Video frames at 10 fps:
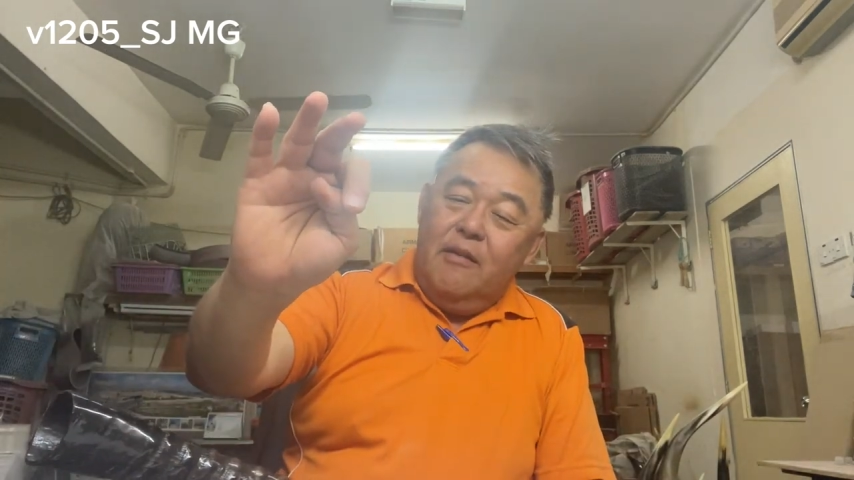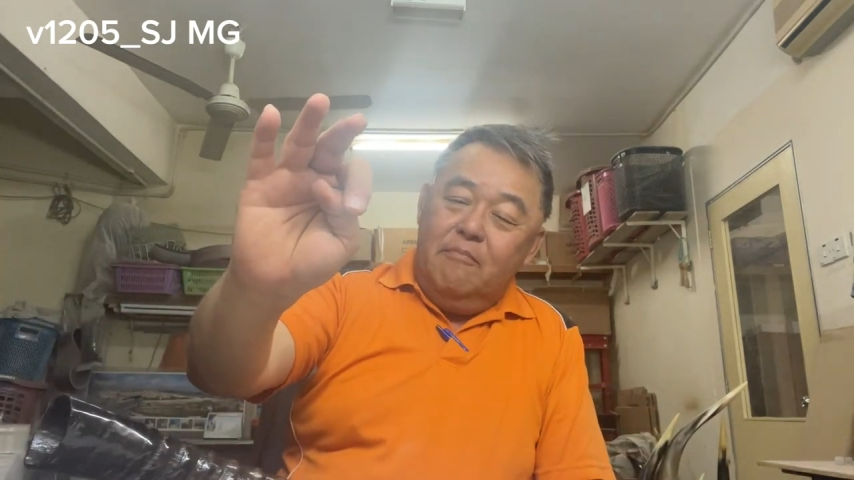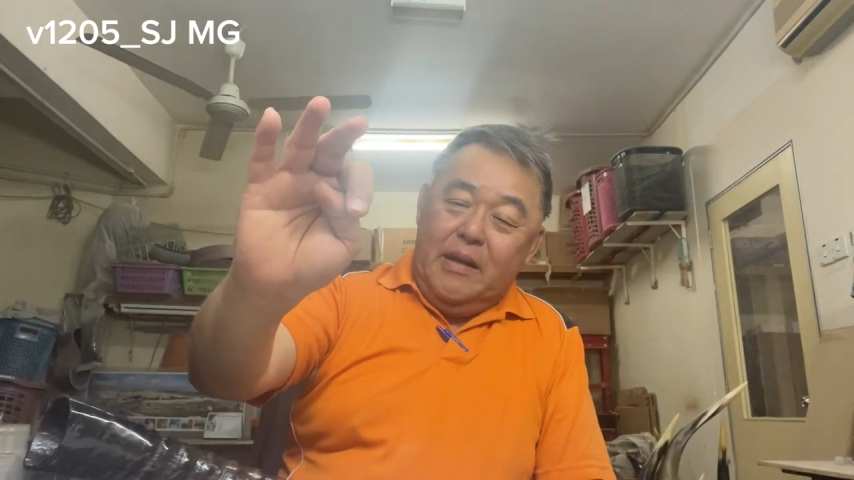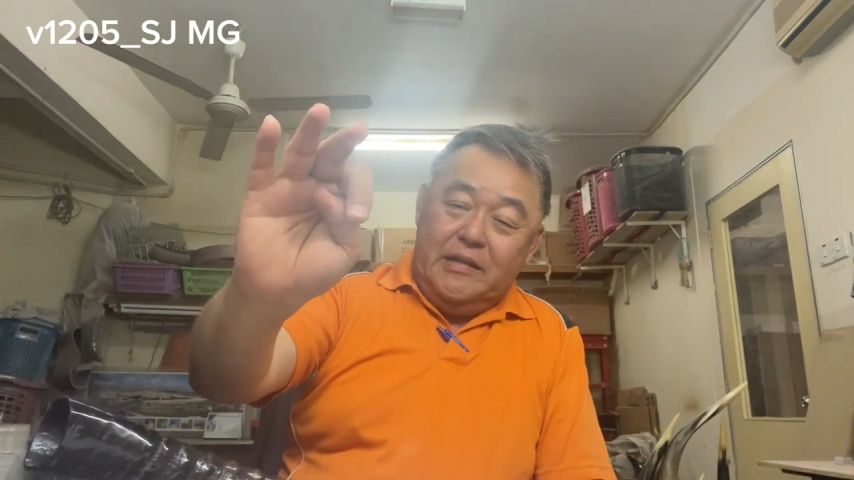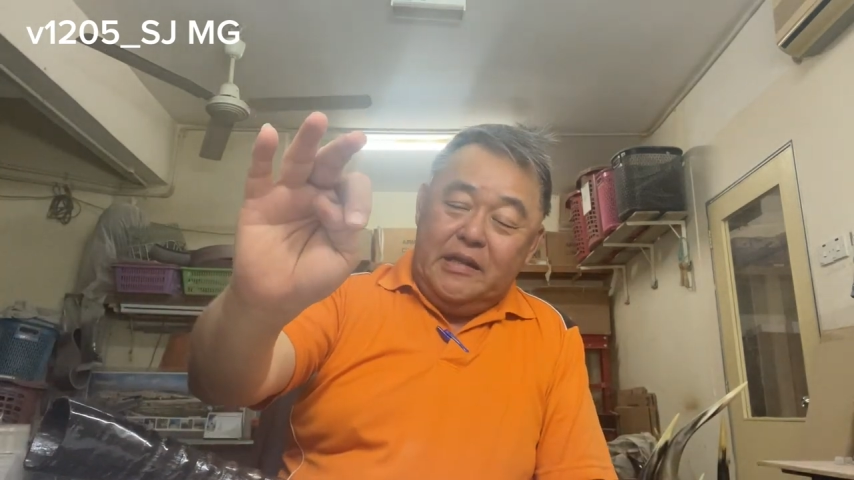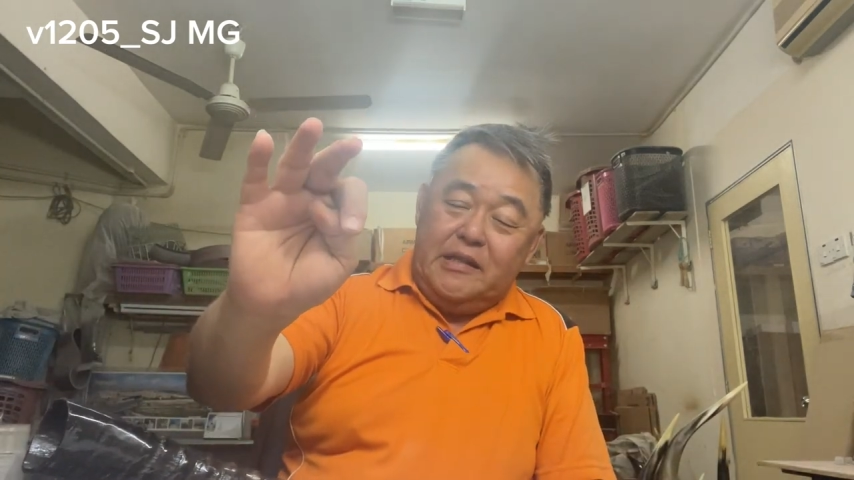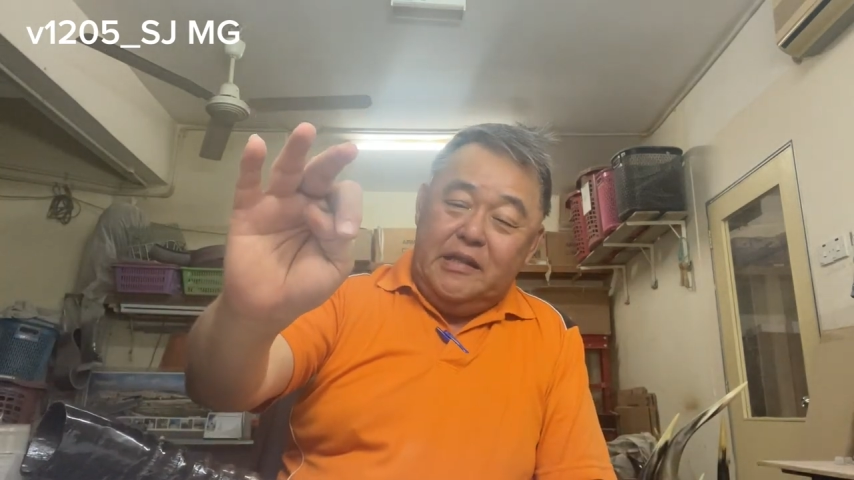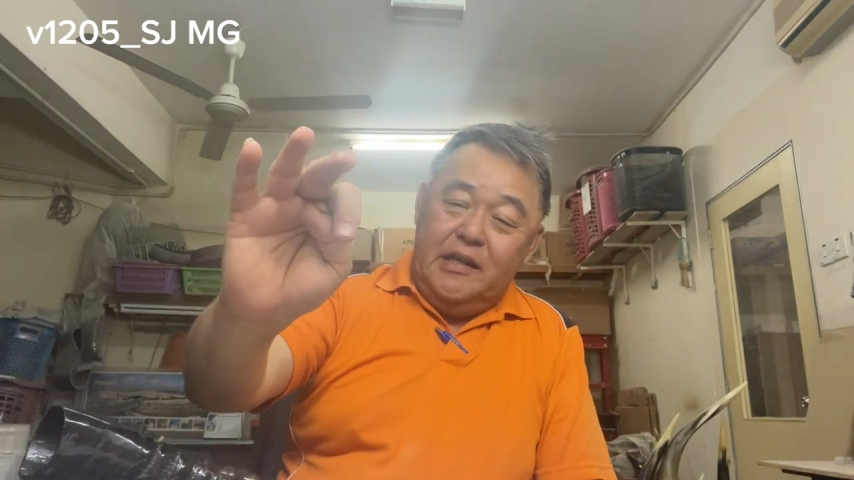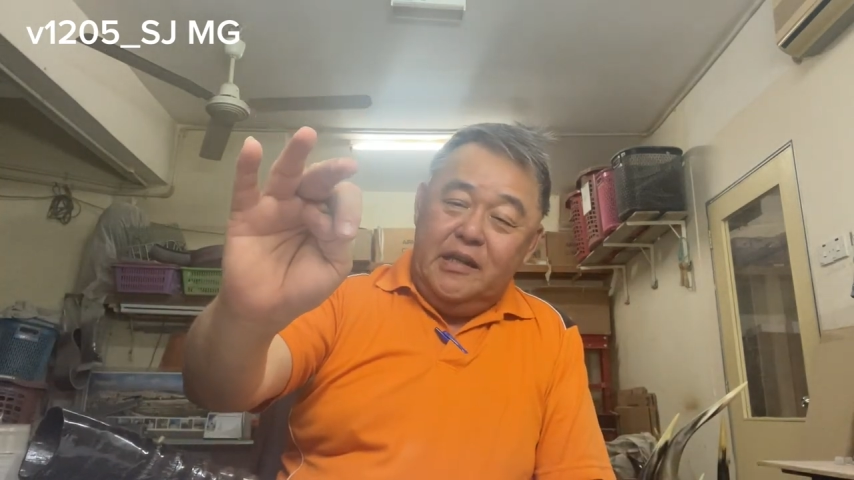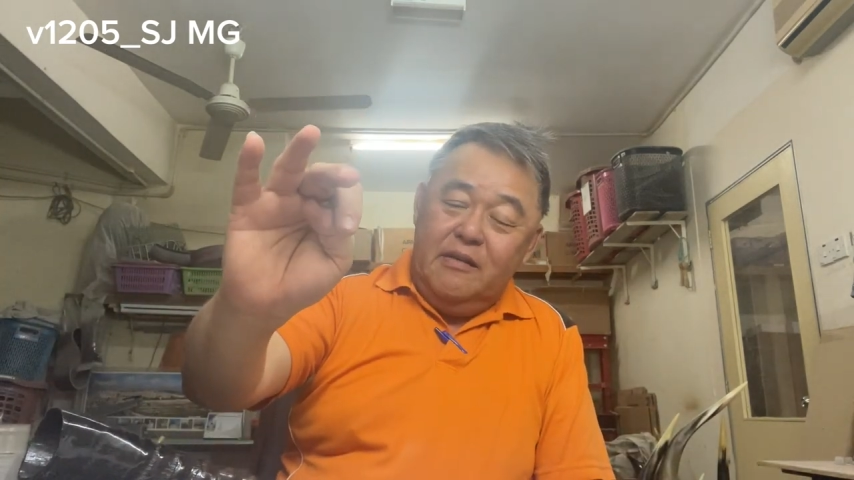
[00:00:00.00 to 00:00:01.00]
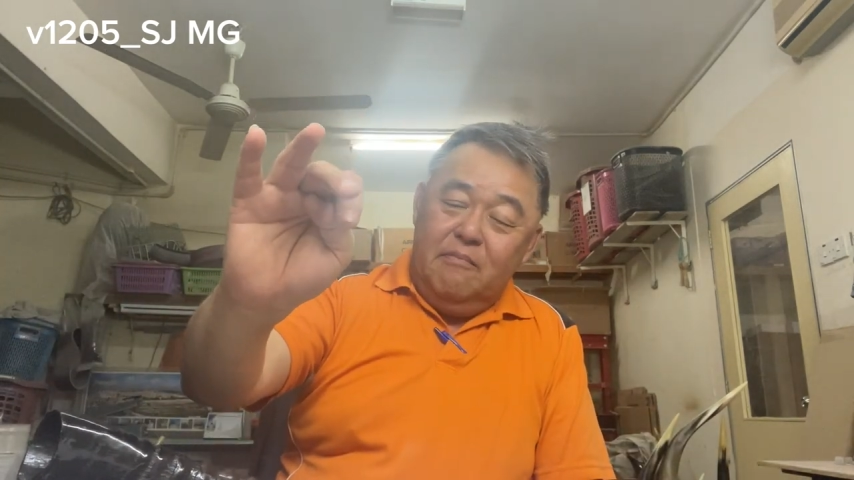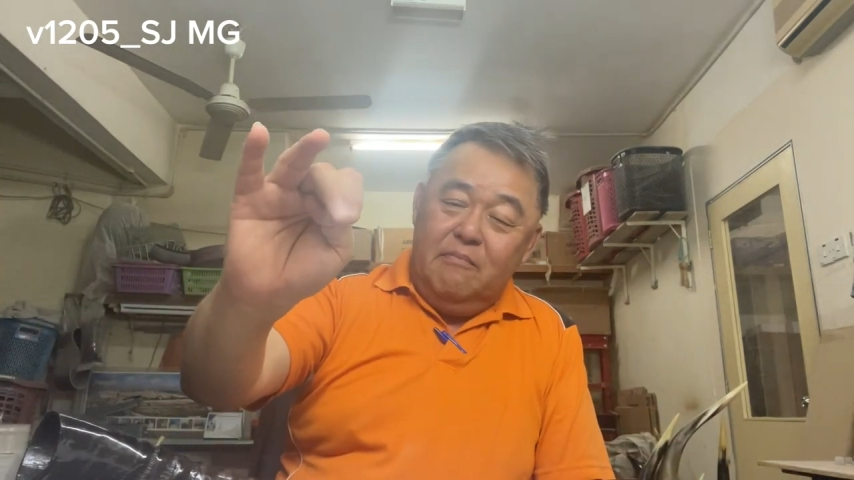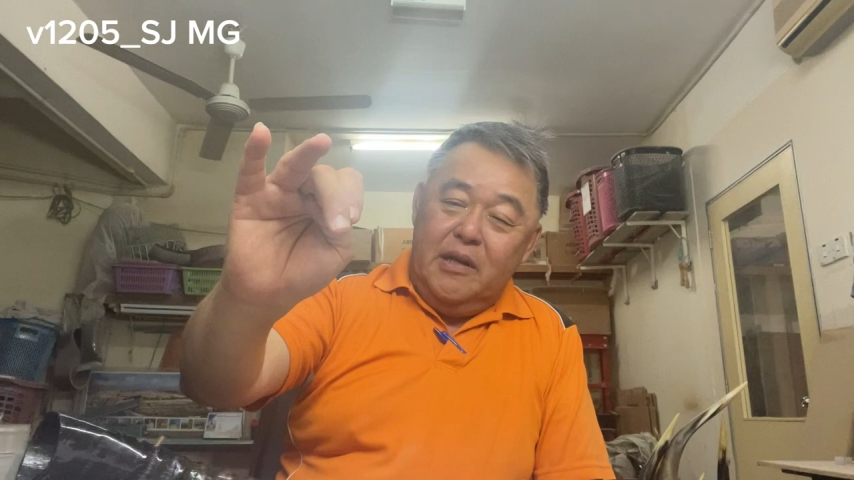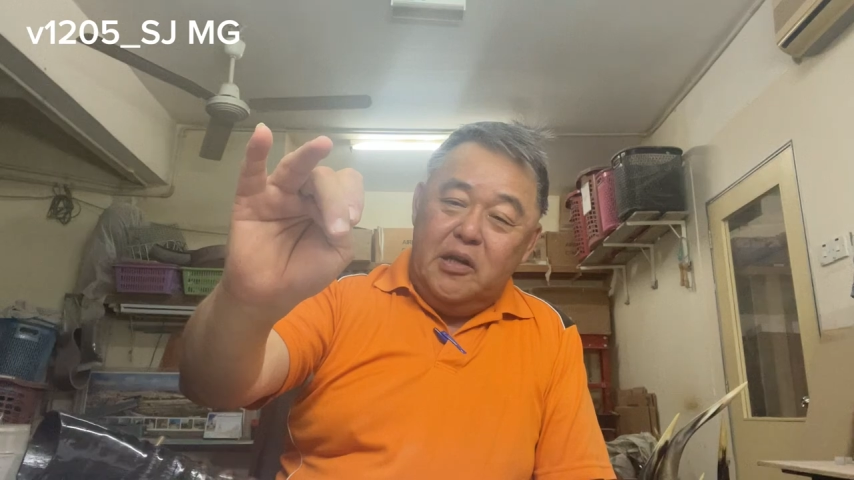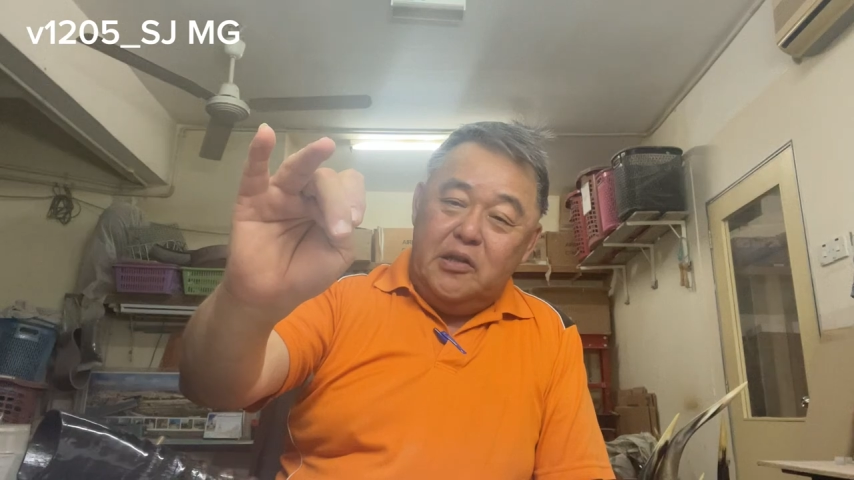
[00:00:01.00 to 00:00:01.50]
basic C,
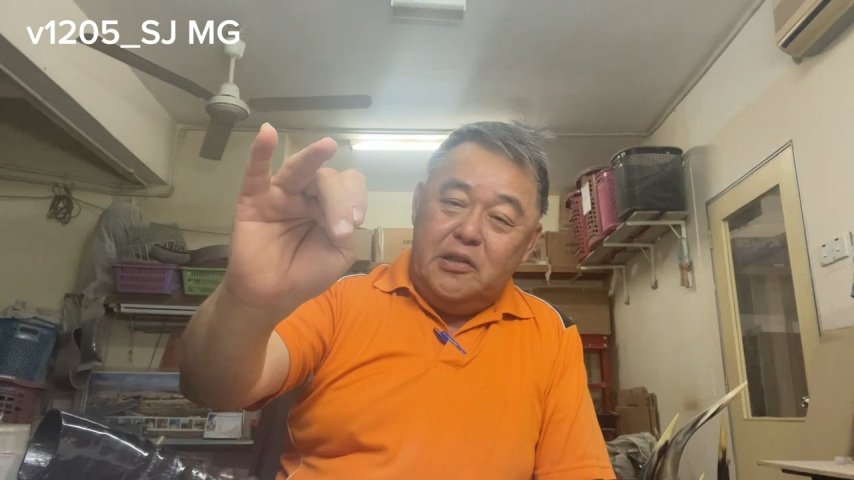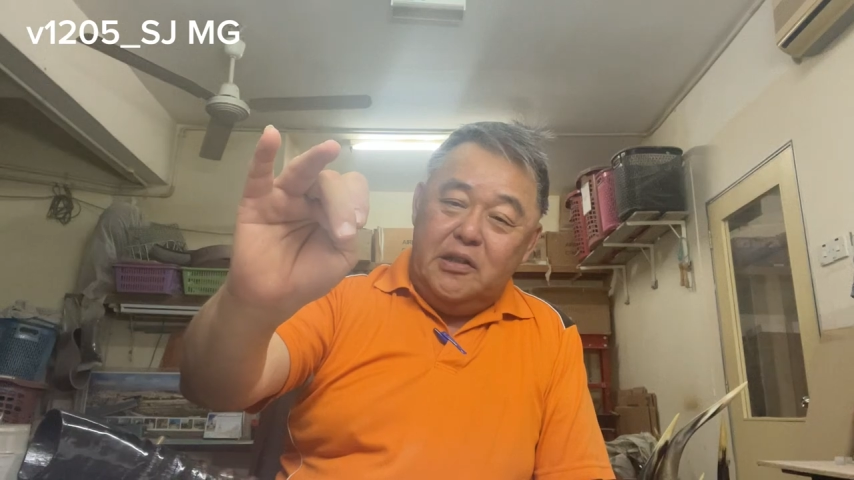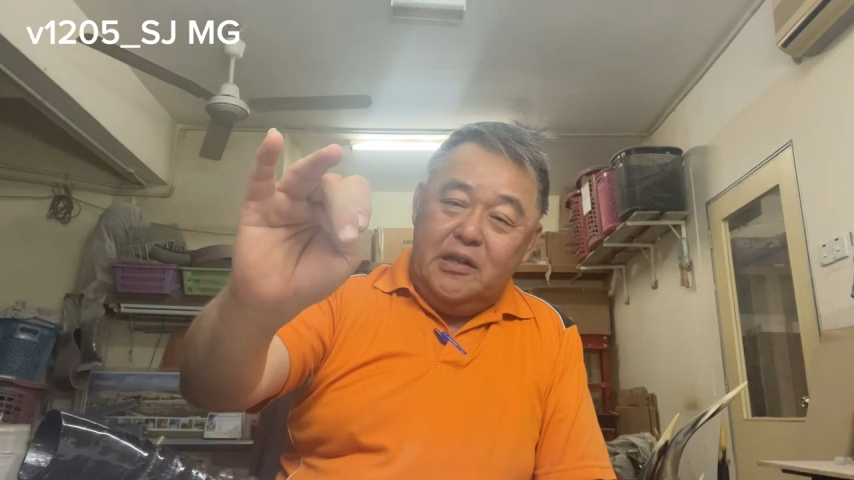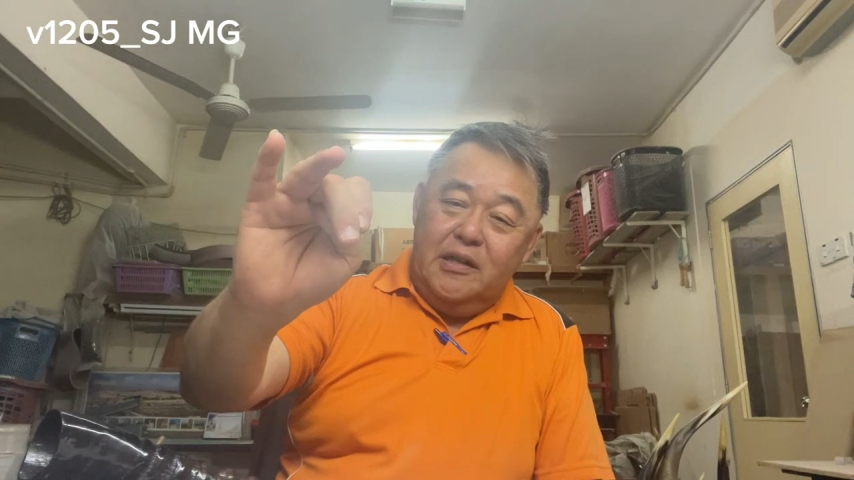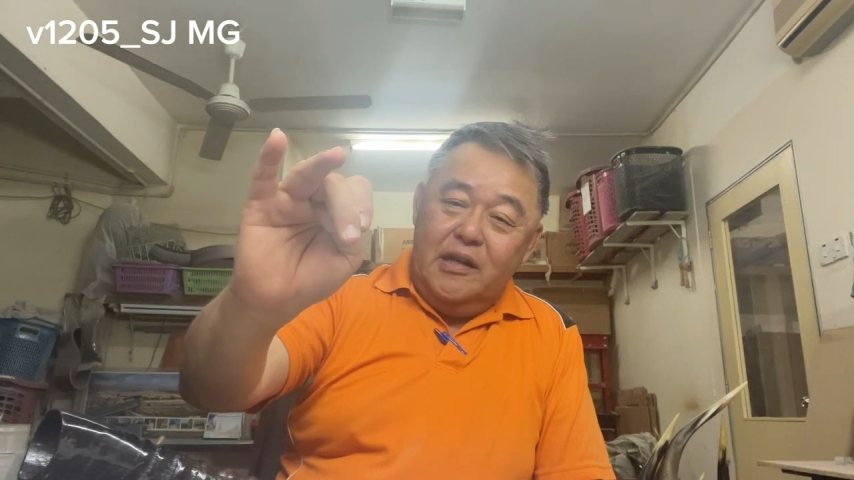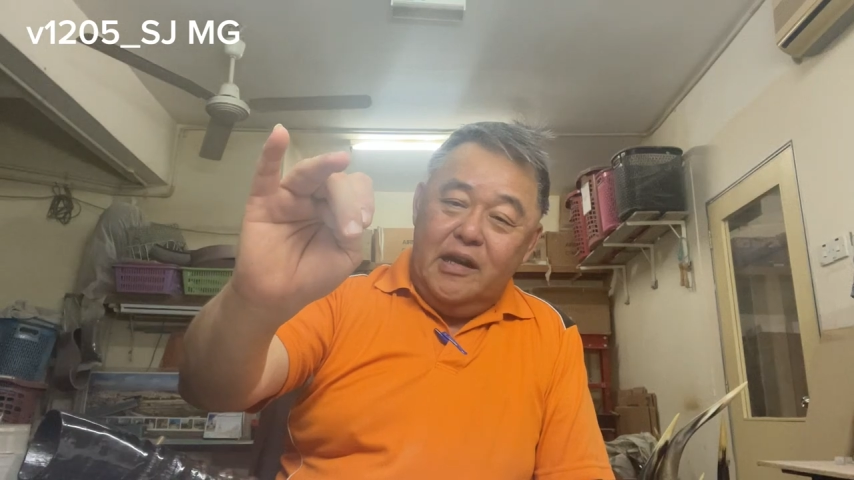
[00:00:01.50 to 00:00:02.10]
middle G,